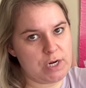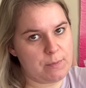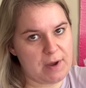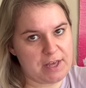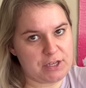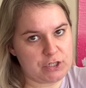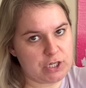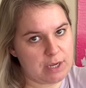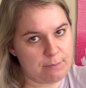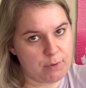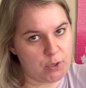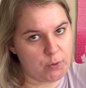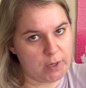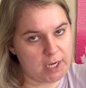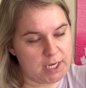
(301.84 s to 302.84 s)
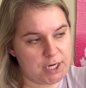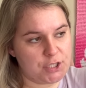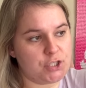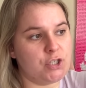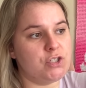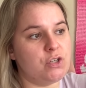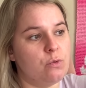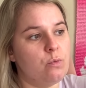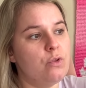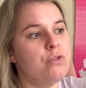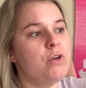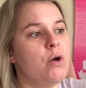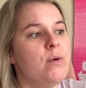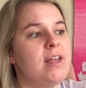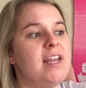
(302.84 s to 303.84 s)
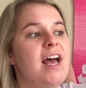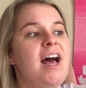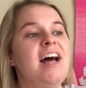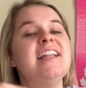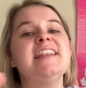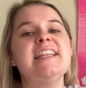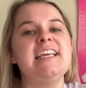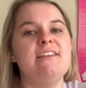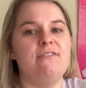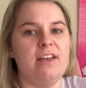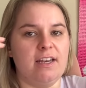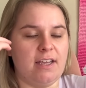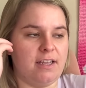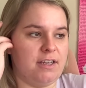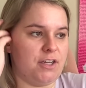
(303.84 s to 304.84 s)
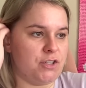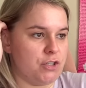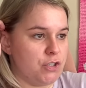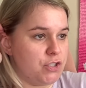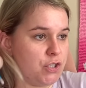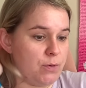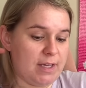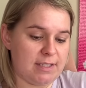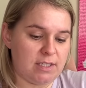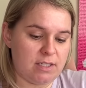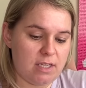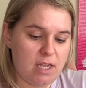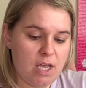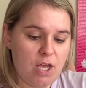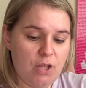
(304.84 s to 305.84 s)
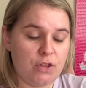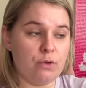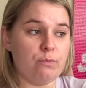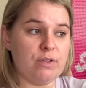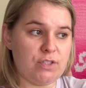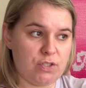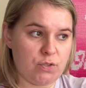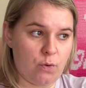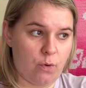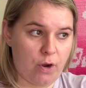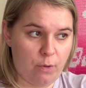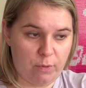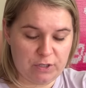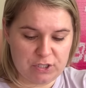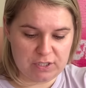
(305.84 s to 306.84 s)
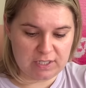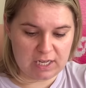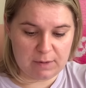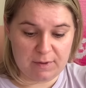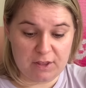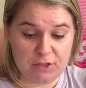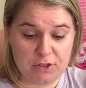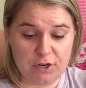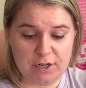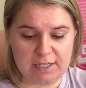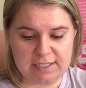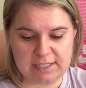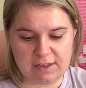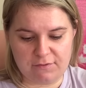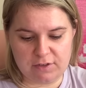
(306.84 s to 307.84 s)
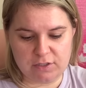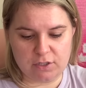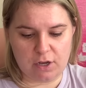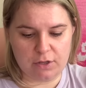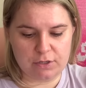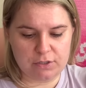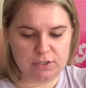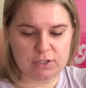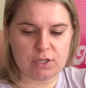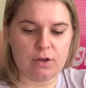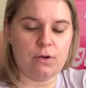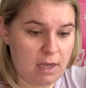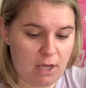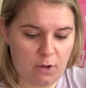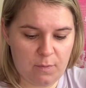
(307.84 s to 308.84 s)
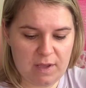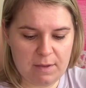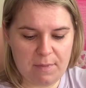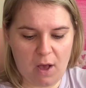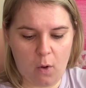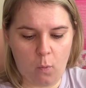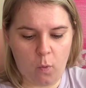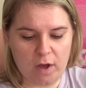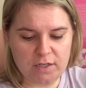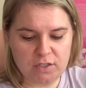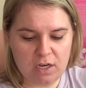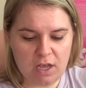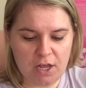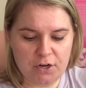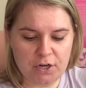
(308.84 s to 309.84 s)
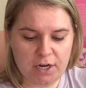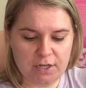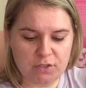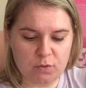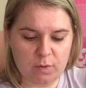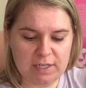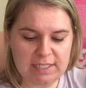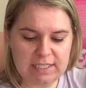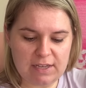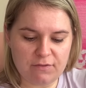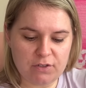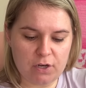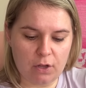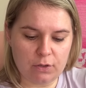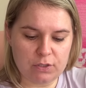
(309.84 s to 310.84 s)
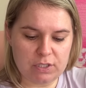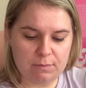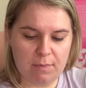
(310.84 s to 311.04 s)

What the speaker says: to buy the shampoo and conditioner. So we'll throw in a leave-in conditioner too. It's the Restore, which is going to be $37. So it'll be about $127 a